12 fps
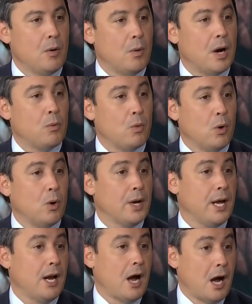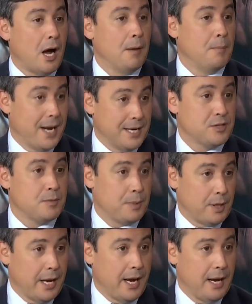what role can I best
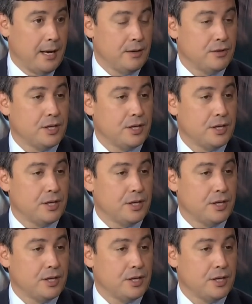play